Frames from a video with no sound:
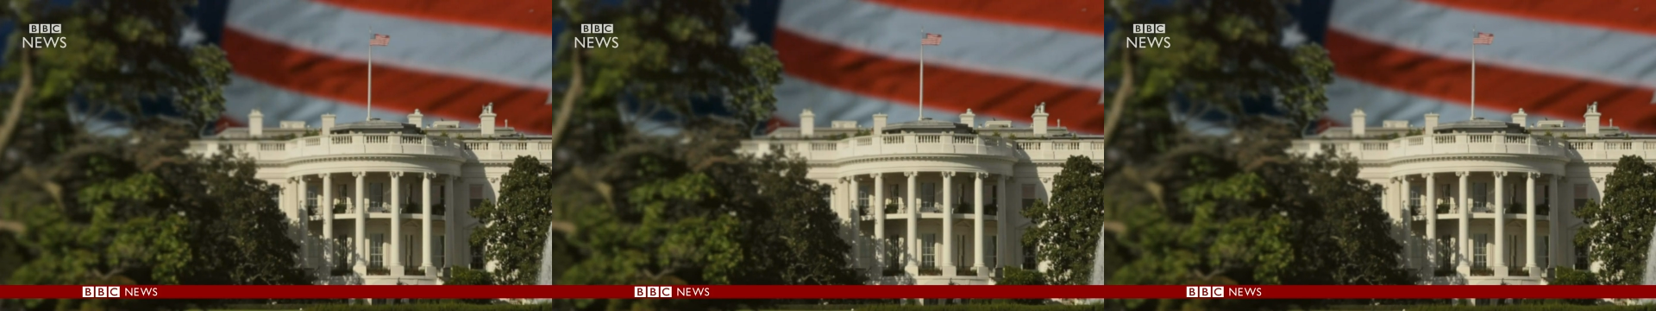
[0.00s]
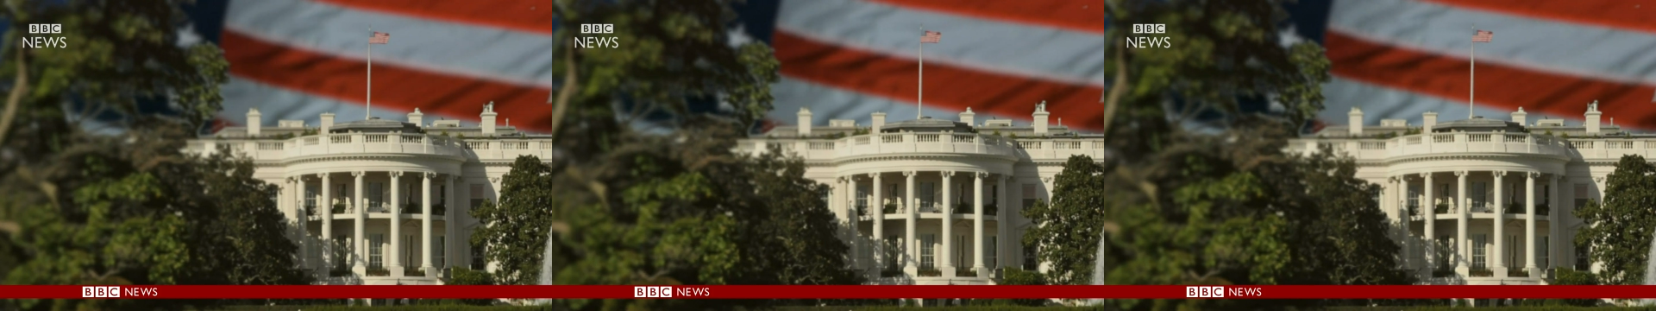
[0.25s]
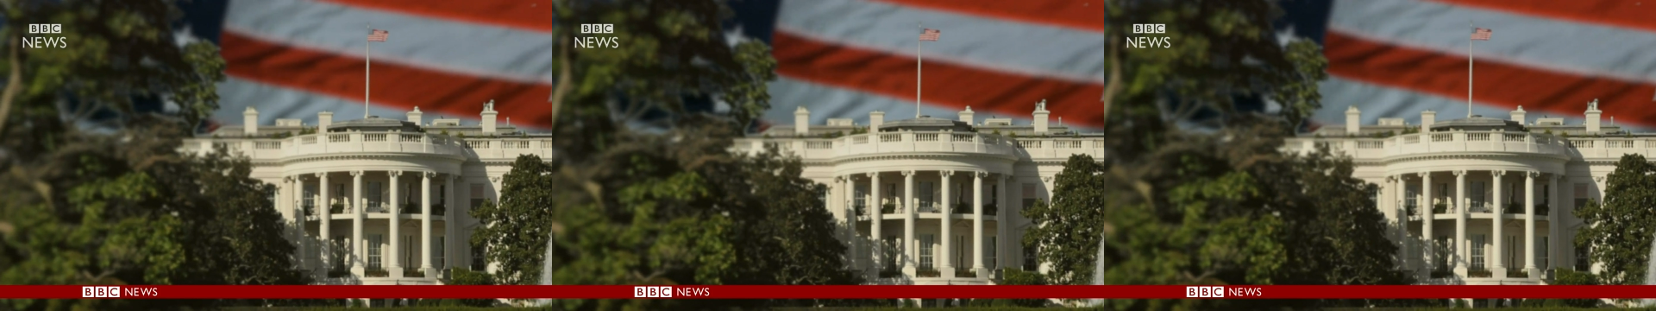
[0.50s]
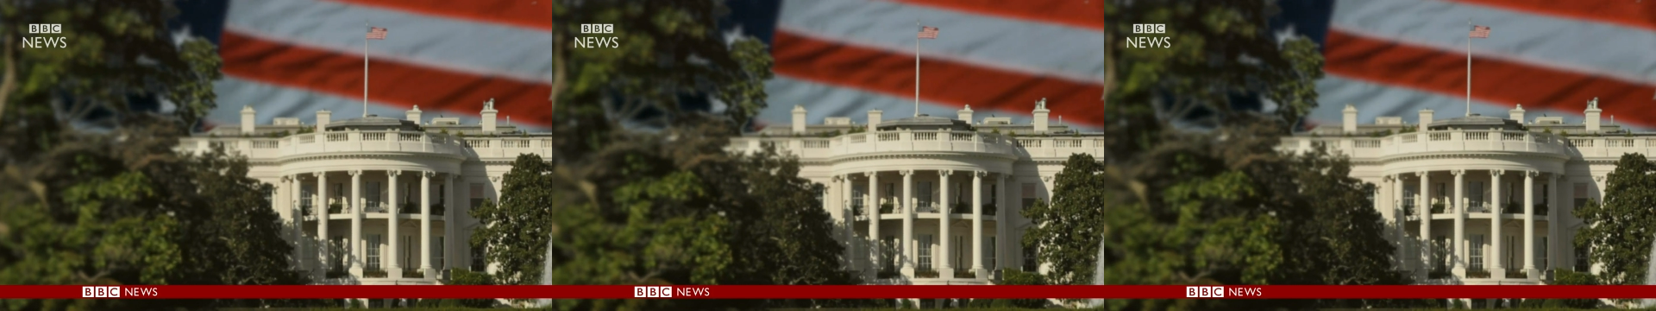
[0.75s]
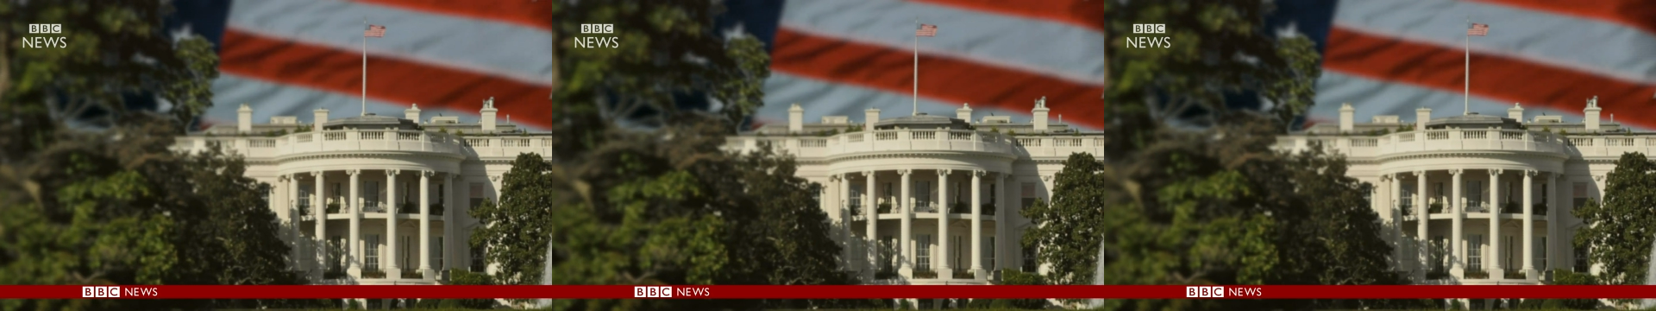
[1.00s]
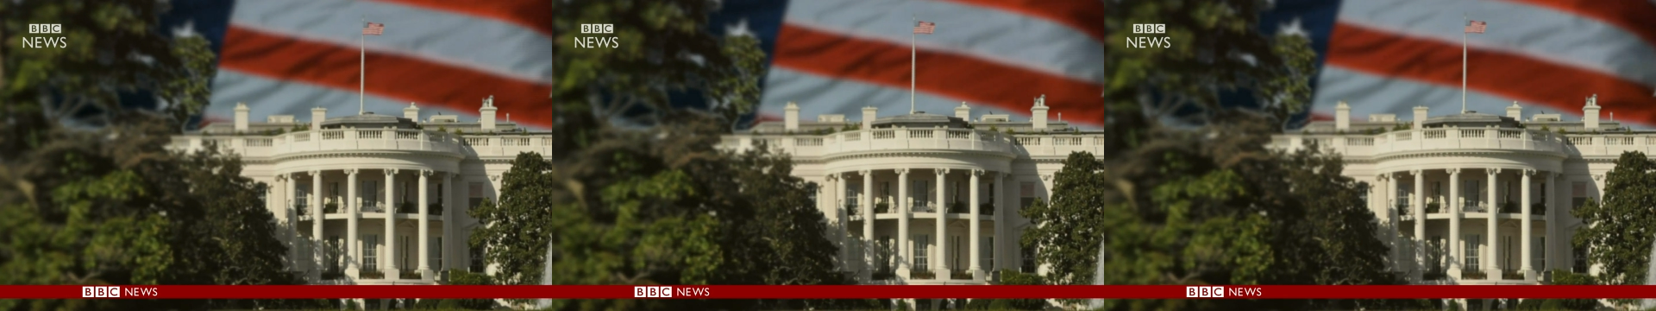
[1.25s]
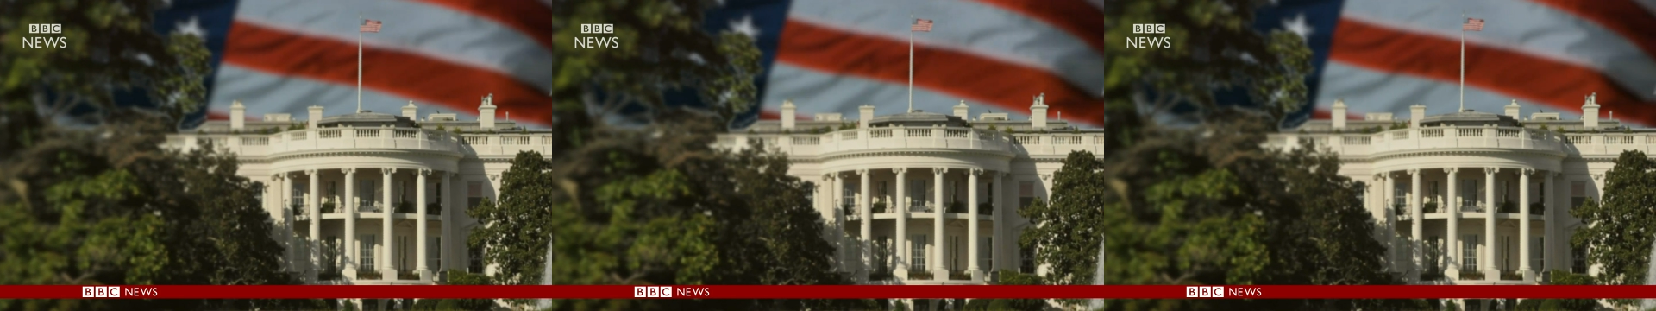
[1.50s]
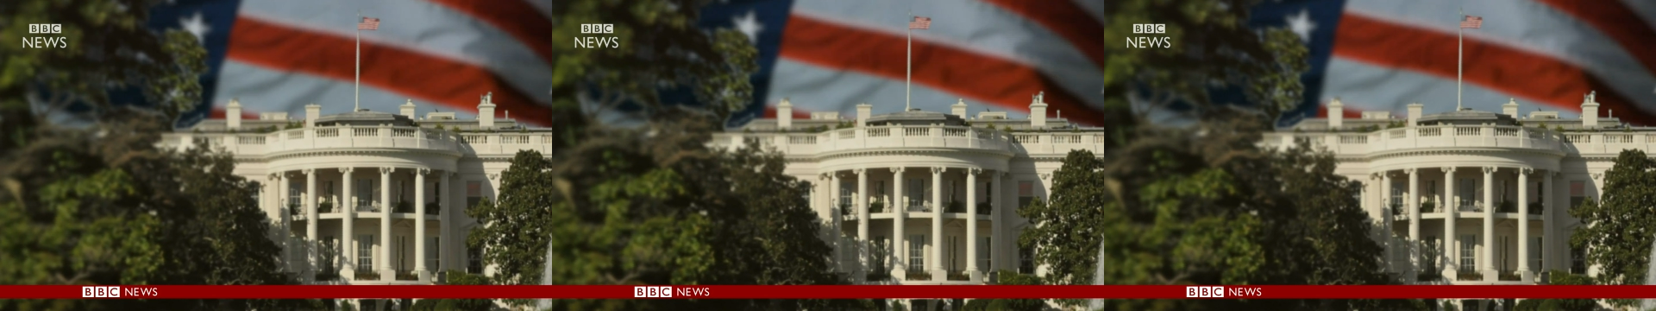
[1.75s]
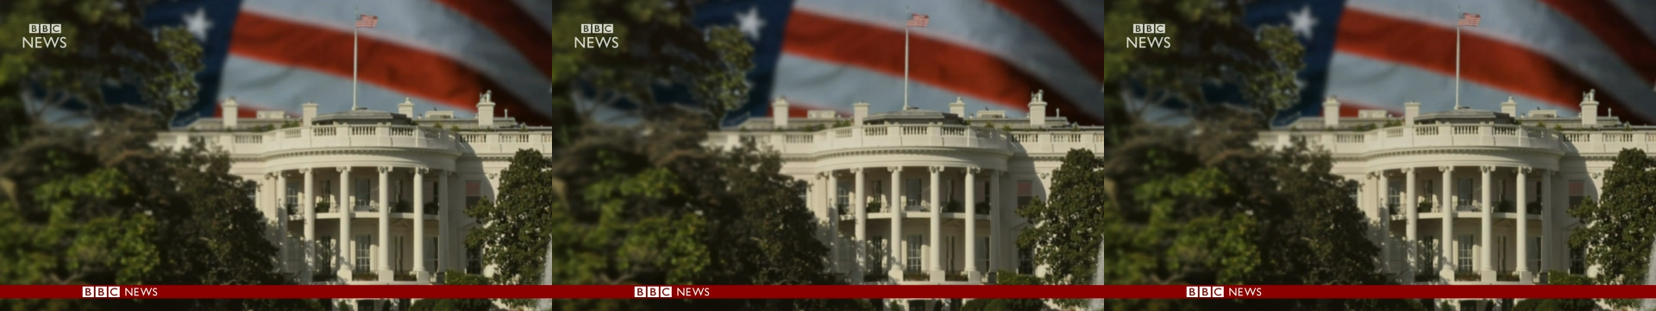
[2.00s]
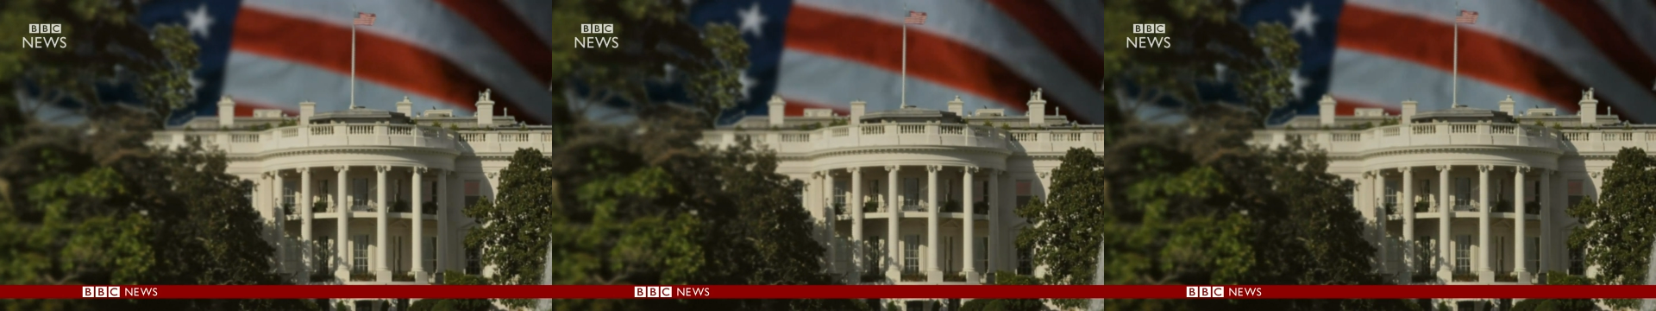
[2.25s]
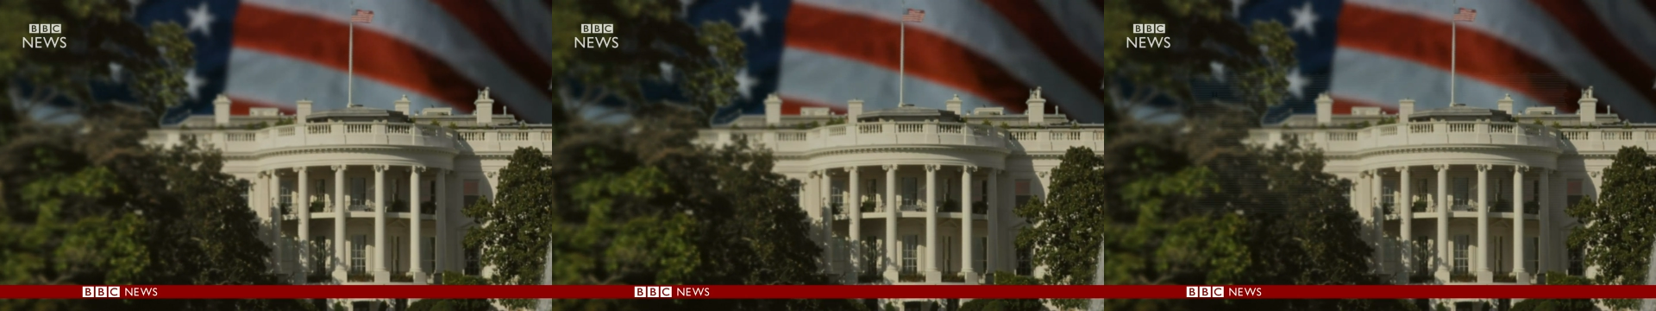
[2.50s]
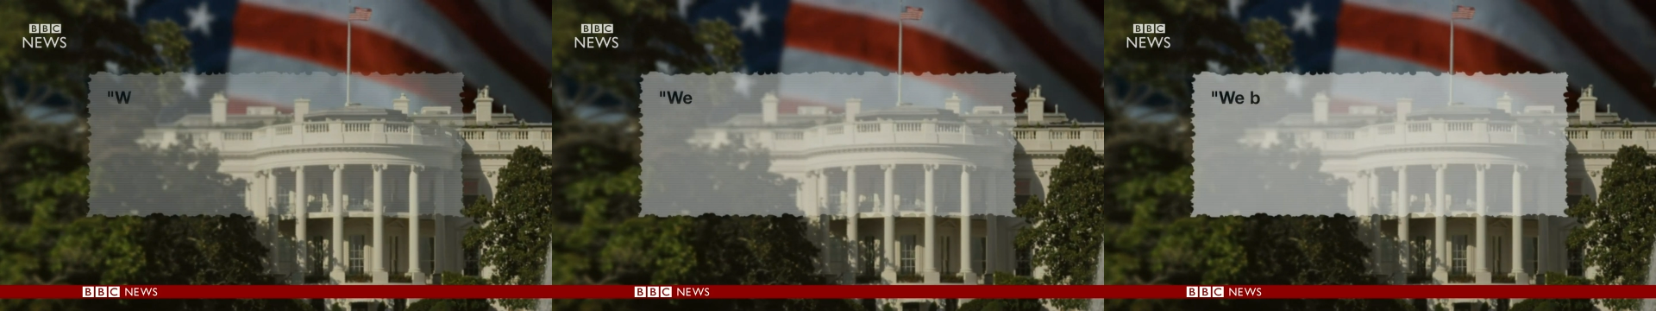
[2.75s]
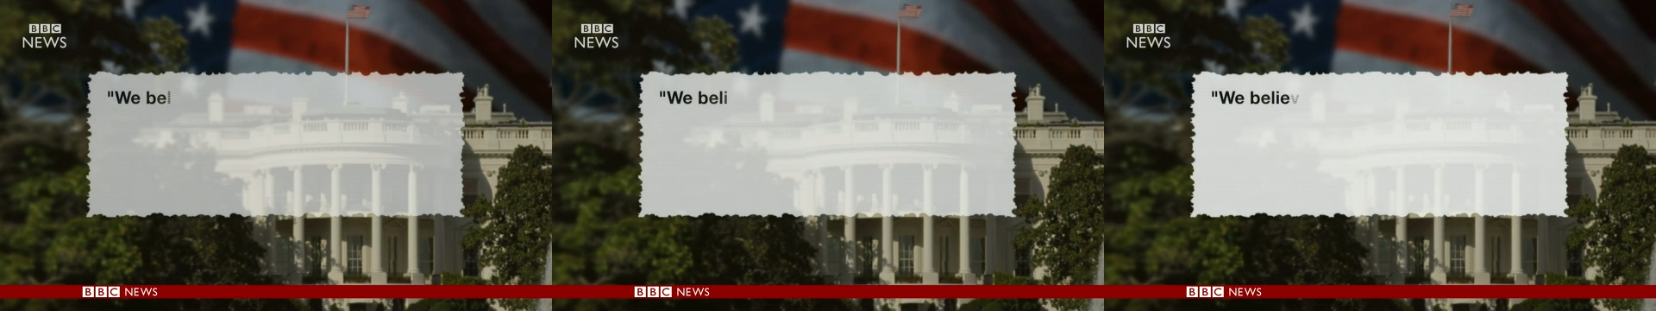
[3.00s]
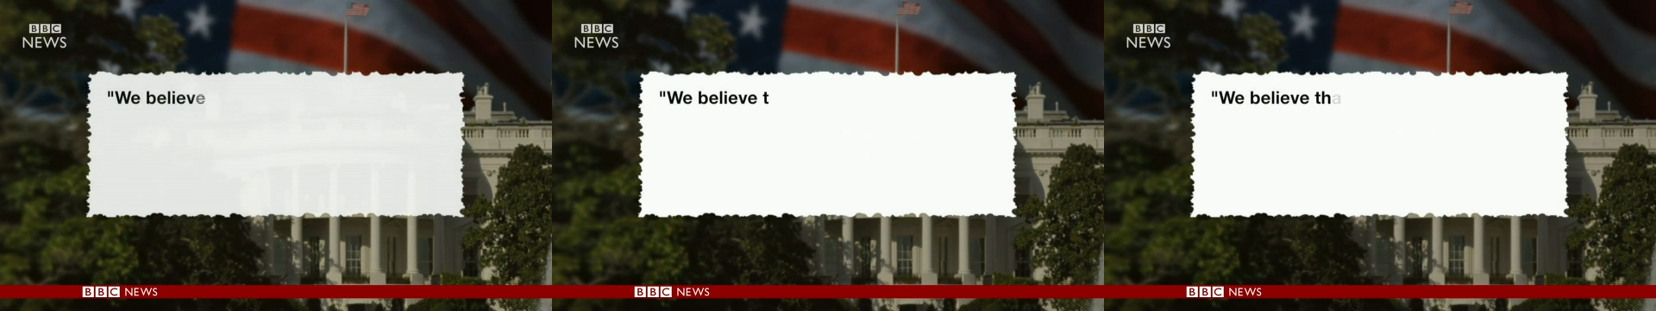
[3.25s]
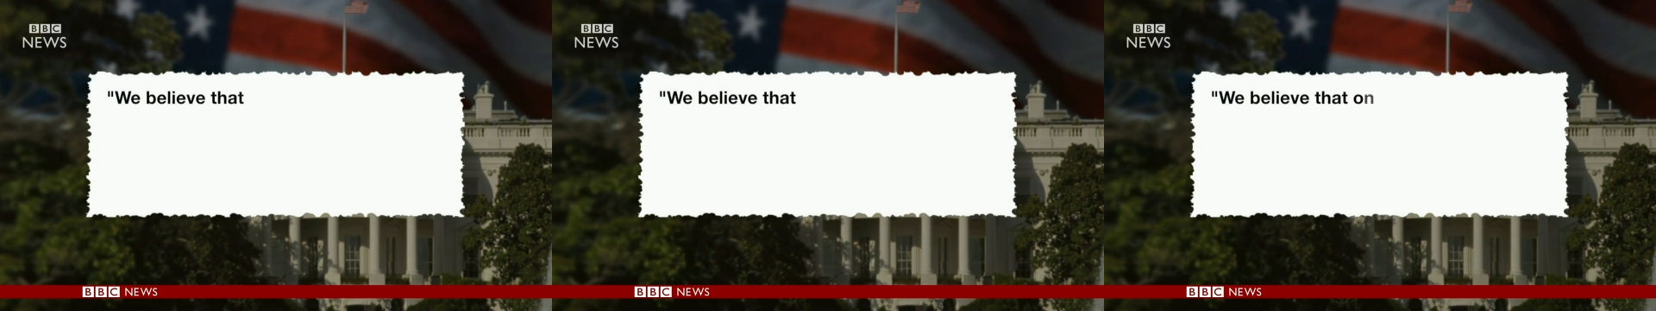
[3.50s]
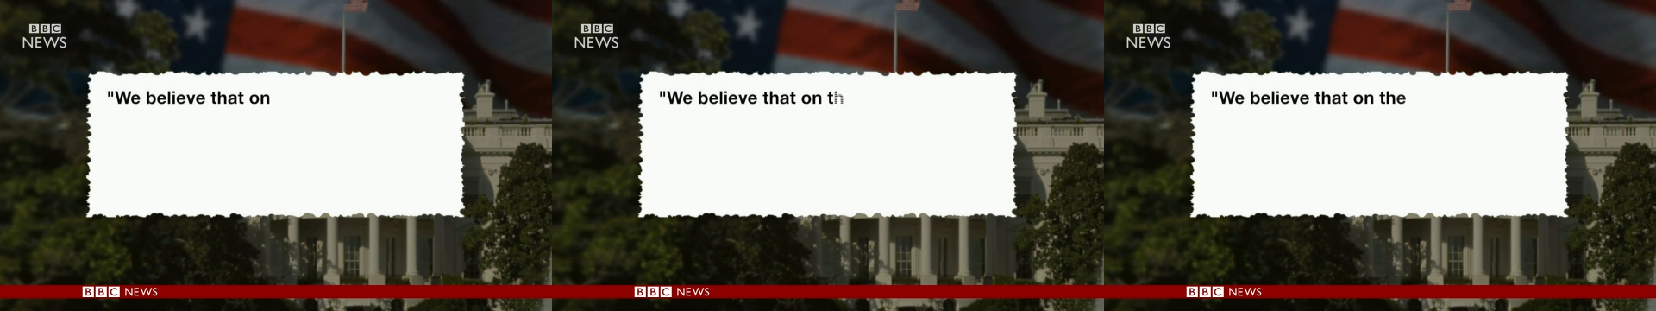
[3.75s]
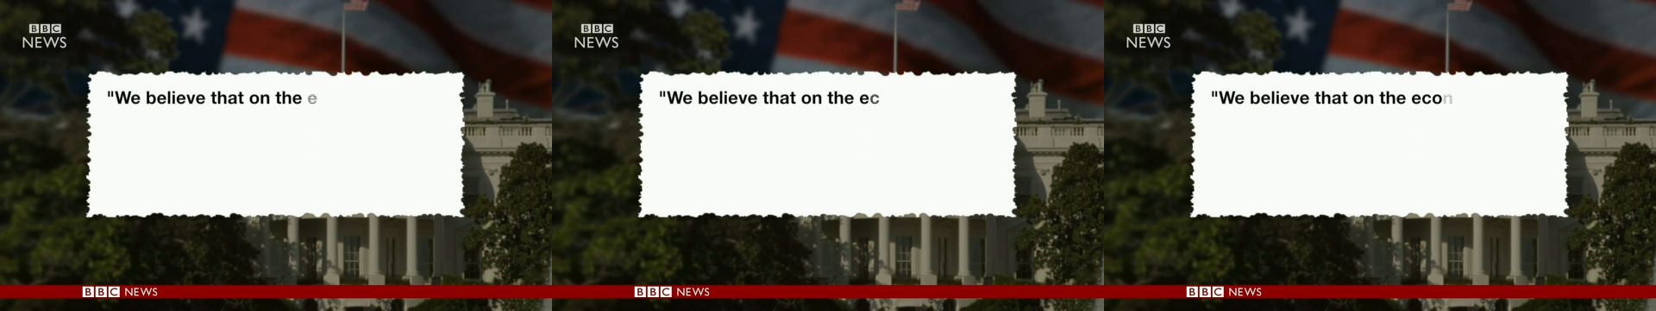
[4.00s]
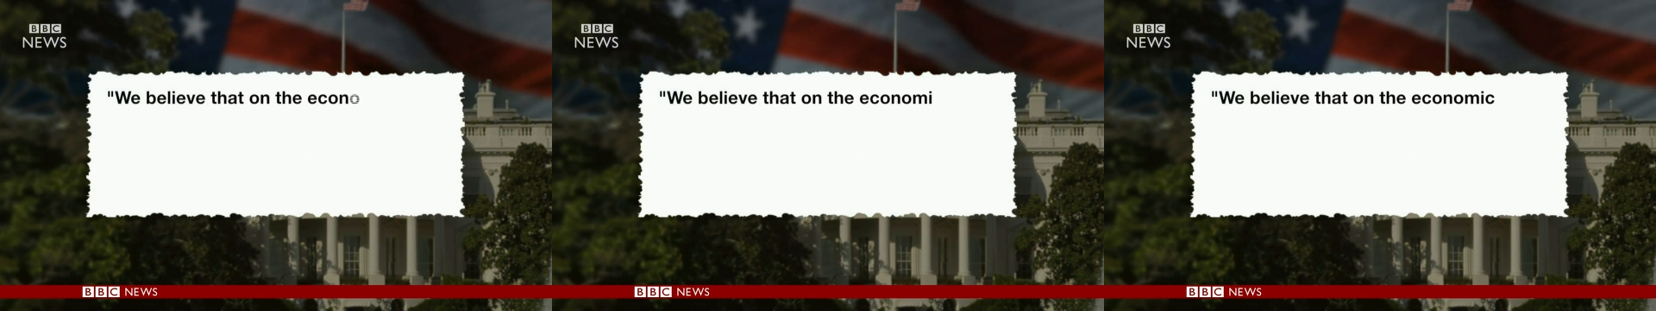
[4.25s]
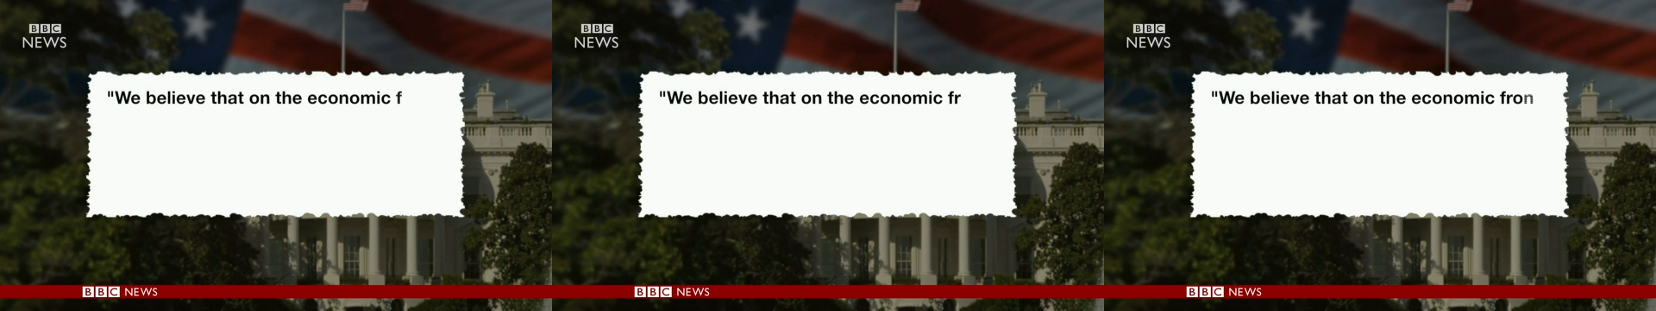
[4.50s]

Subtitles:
[unreadable: no face in view]